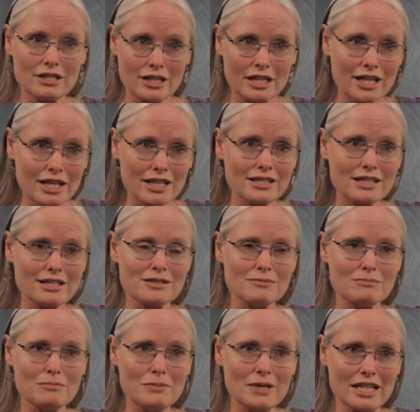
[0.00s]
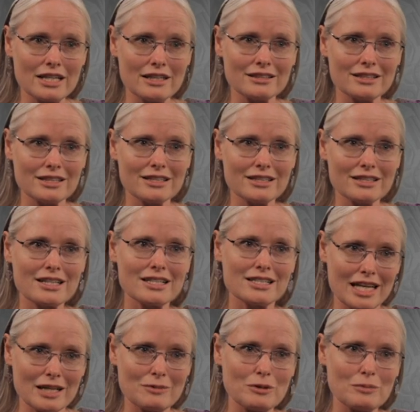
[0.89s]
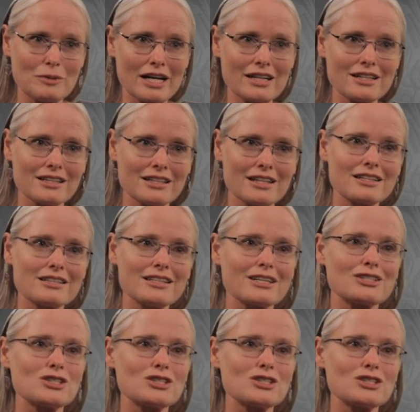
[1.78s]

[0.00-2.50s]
it does immediately take me back to that text.